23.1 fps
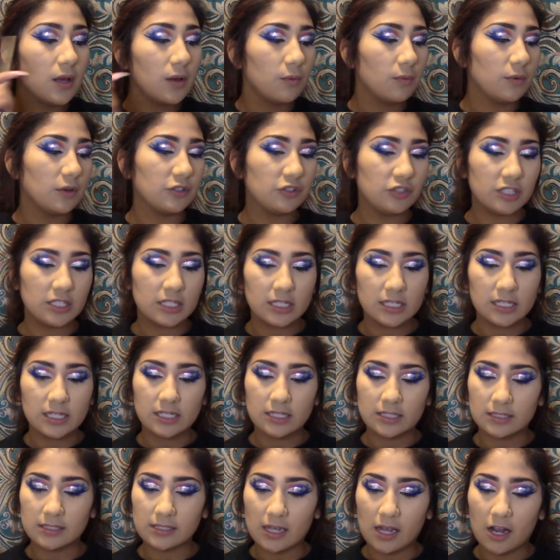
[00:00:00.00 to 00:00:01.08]
which
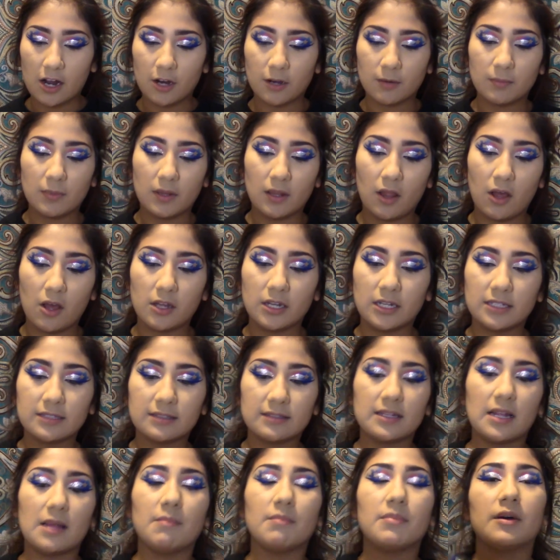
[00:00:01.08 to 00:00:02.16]
is our Milani
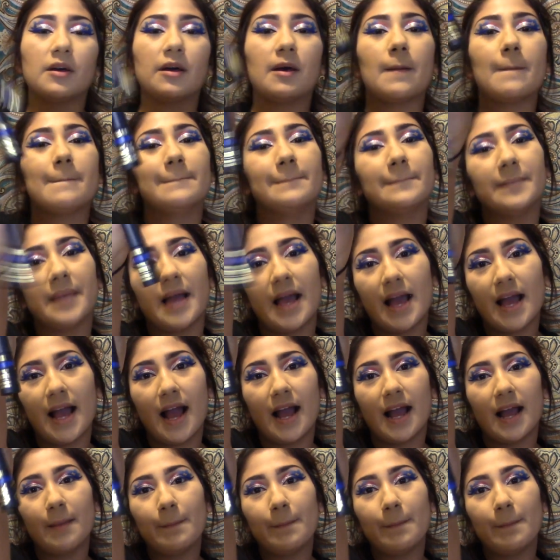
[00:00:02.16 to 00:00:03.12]
Stay Put Matte